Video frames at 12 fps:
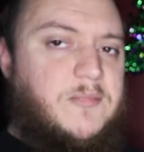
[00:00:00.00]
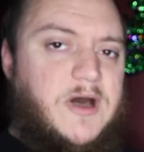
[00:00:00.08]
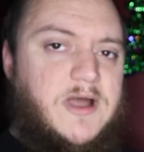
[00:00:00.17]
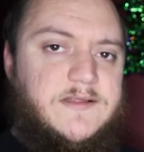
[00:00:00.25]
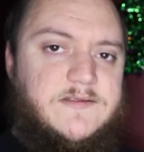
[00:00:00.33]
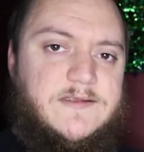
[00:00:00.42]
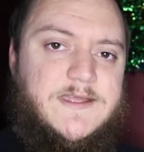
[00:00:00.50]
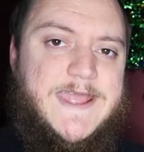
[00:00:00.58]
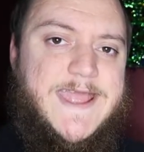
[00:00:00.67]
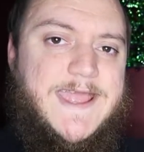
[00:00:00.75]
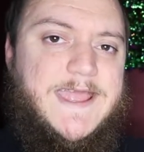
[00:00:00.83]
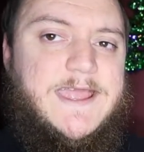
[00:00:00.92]
But
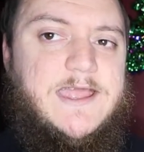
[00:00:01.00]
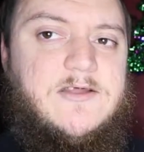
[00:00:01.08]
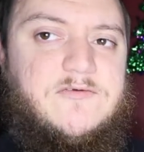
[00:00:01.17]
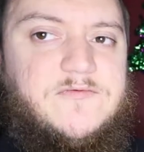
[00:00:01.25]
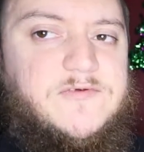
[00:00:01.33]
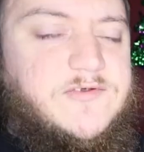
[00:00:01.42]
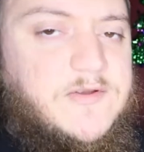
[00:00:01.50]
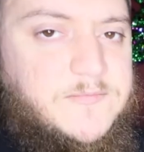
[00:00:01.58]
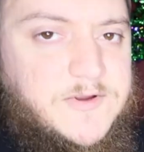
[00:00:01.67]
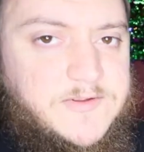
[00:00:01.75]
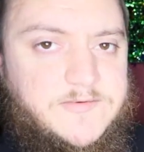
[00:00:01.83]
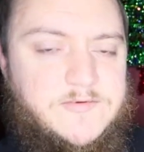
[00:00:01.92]
if for
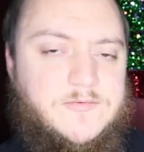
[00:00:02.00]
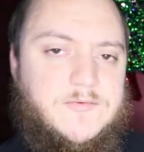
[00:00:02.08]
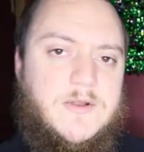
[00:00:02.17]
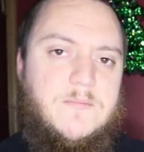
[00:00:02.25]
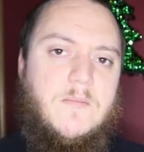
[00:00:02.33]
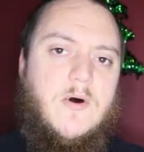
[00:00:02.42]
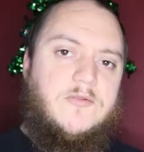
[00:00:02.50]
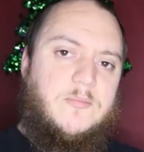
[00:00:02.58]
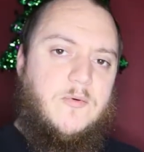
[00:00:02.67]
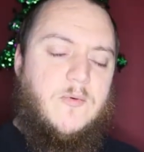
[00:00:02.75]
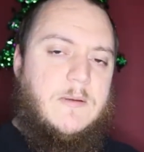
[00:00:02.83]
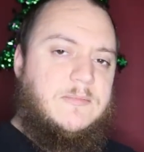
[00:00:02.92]
some reason you're running
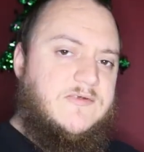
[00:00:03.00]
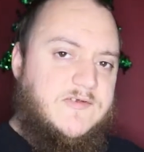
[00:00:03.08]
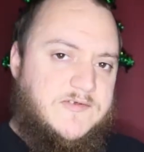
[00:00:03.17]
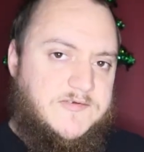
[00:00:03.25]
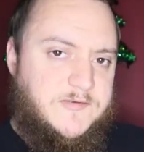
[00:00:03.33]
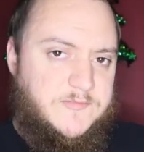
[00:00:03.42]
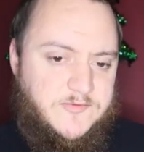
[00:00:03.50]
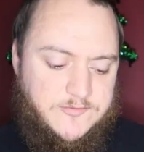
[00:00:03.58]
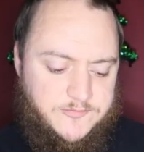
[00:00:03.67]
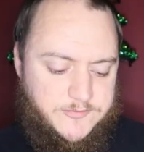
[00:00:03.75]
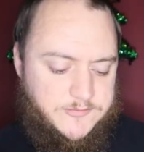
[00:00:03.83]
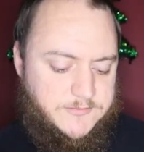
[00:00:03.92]
multiple weapon systems,
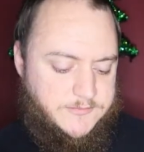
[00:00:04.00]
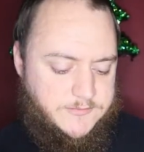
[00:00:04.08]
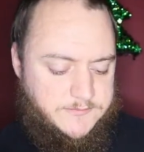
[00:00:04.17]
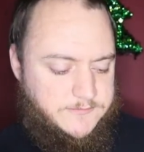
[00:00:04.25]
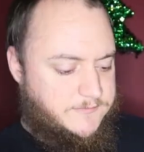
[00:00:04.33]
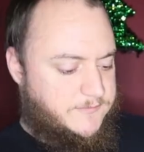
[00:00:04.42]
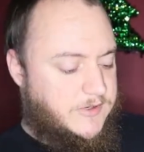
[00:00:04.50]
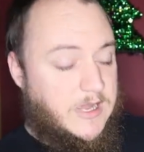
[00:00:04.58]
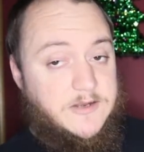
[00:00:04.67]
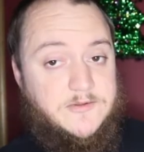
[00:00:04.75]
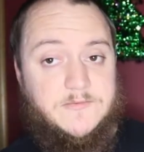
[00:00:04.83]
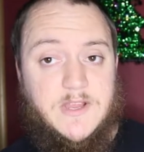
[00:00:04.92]
you're
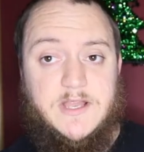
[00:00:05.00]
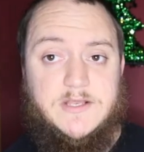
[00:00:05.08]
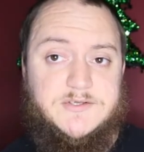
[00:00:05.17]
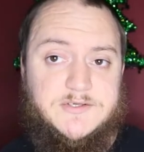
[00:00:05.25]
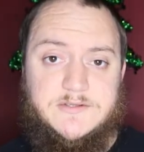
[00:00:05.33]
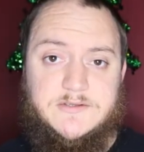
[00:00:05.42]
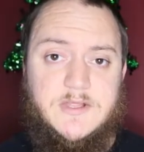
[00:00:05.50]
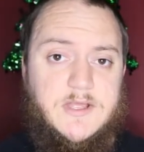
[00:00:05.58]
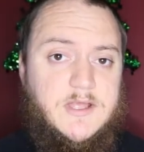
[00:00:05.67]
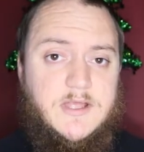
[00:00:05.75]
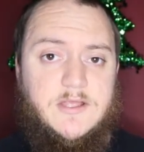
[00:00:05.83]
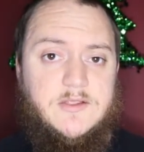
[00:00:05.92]
out of the range and
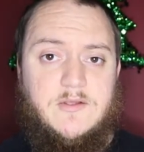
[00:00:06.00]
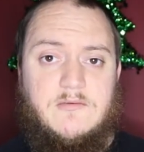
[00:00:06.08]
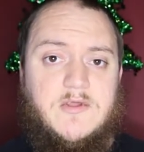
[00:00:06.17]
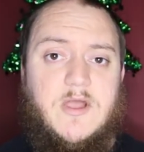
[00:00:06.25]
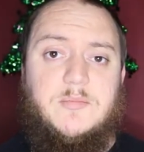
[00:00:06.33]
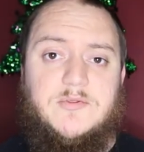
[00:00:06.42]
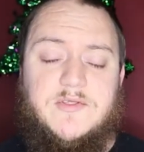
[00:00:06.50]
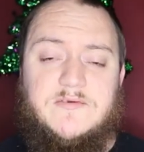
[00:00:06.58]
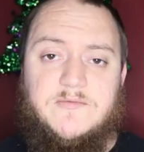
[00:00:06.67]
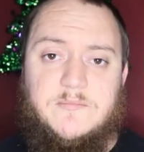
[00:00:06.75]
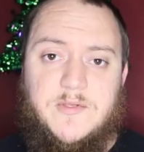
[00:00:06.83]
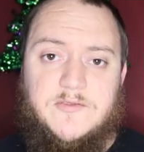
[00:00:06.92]
you have a couple
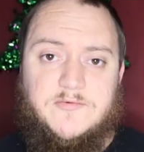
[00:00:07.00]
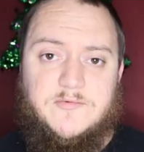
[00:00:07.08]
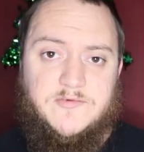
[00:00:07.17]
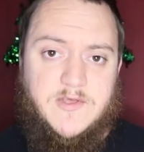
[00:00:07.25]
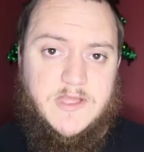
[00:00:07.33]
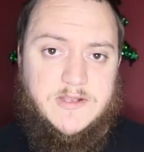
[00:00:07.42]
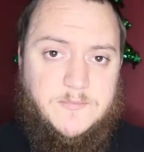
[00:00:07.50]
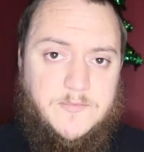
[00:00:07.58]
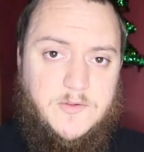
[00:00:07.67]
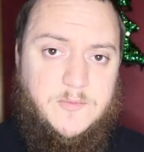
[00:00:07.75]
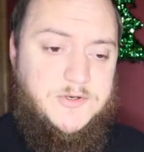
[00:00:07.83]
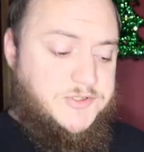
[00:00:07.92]
different pistols lined up
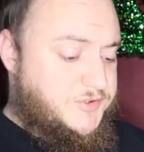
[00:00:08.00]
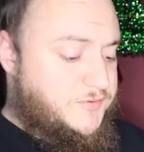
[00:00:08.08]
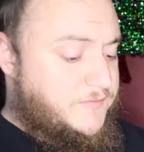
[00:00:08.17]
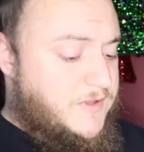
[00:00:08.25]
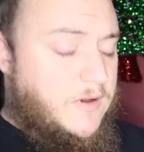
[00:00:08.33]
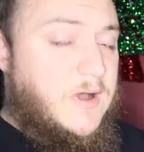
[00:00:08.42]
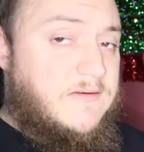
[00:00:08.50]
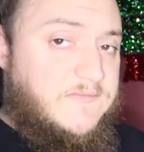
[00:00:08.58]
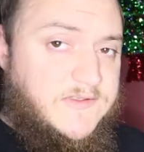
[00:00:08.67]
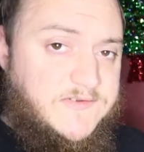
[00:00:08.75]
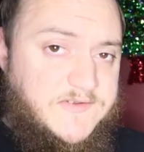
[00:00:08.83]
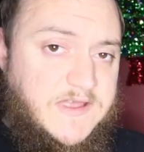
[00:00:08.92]
that you want to shoot and they all have
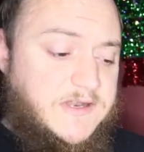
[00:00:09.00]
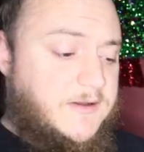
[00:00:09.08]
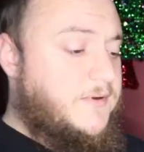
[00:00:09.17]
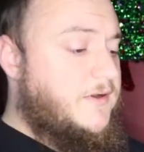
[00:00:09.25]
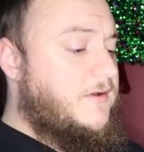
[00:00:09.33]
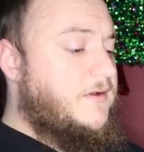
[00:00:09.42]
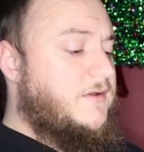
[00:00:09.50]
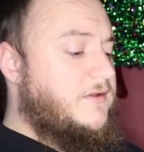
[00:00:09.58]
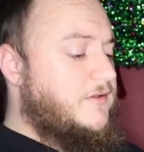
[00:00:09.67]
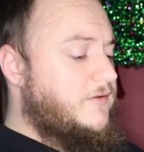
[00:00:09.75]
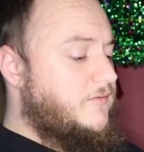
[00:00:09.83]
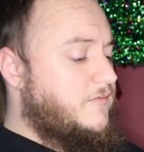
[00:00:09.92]
this setup,
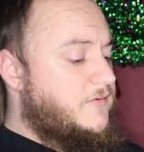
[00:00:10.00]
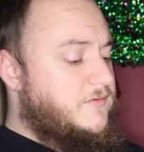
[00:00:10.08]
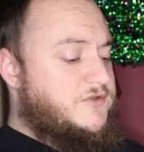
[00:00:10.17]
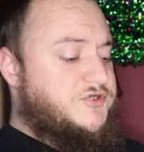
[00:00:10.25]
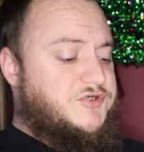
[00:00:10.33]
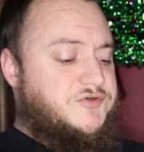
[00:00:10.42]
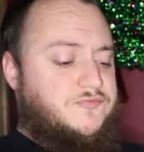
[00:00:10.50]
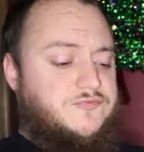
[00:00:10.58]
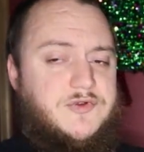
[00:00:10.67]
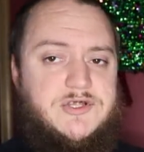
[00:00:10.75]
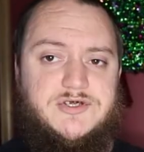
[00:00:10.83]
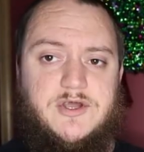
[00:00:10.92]
you literally just
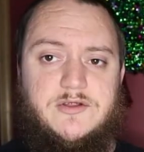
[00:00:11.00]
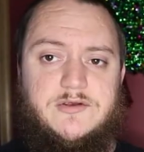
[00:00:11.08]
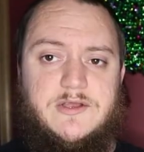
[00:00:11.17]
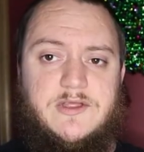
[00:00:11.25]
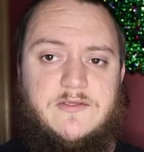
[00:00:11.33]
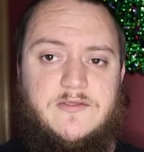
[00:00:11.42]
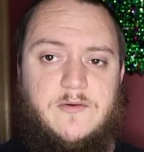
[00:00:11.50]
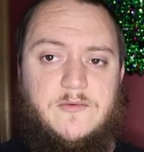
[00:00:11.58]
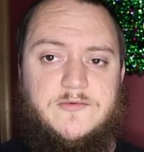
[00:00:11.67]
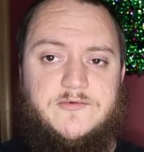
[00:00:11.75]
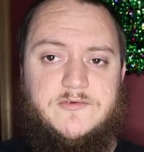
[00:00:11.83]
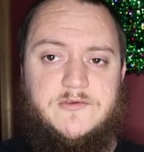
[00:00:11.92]
reach underneath the
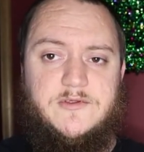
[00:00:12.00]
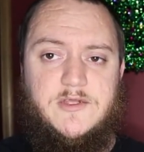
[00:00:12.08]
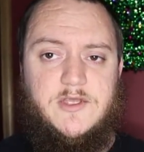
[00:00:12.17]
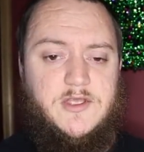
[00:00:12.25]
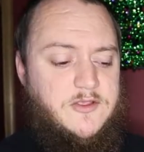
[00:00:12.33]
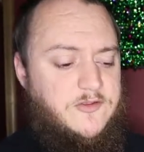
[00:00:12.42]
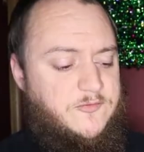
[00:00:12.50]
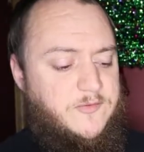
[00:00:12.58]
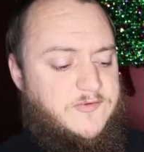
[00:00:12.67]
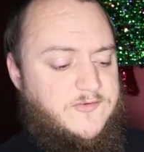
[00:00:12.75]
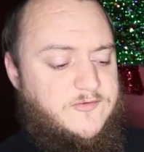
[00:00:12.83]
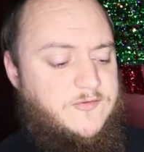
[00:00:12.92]
holster,
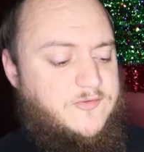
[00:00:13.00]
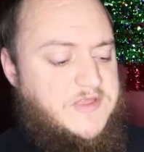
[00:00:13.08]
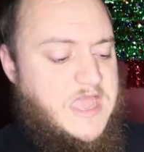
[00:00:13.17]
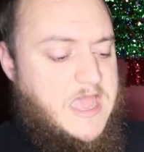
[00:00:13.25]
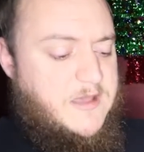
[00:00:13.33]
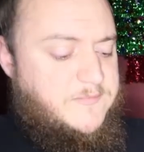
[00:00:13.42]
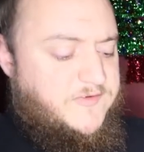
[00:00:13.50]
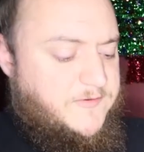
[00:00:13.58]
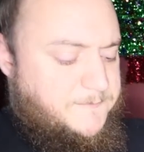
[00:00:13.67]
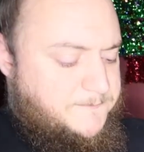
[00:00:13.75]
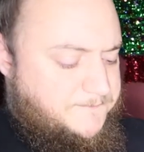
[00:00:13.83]
squeeze the two tabs,